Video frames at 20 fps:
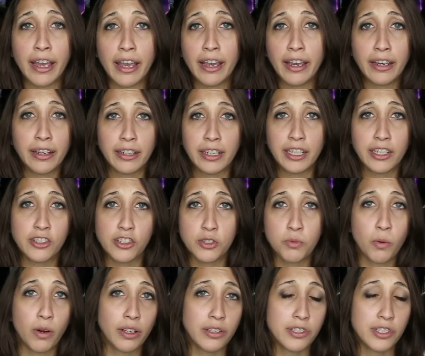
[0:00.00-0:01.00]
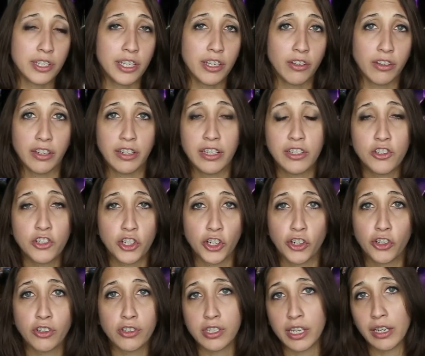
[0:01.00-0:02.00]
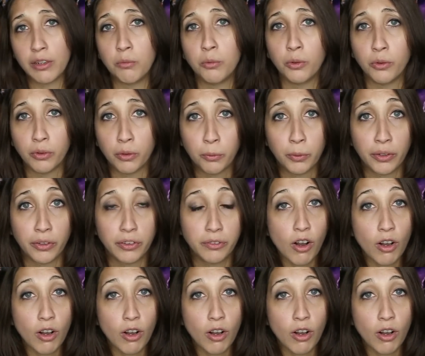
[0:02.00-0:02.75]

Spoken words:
and he just wants to kill the Ninja Turtles and rule the world.